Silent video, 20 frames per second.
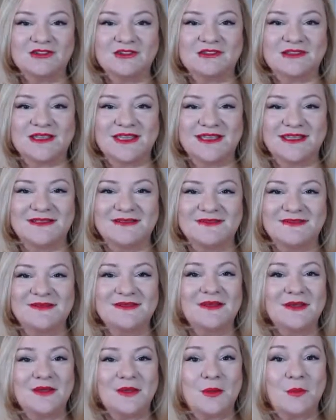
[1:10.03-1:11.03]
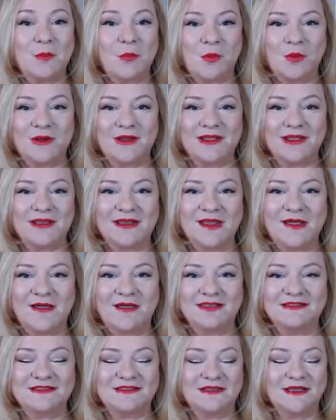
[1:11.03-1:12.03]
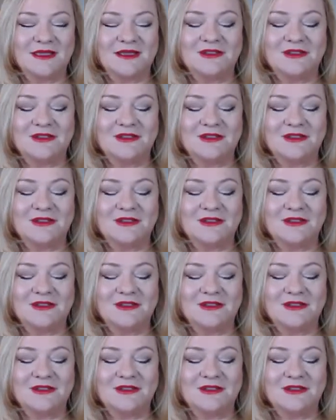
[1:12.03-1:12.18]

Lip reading: skin morning and night.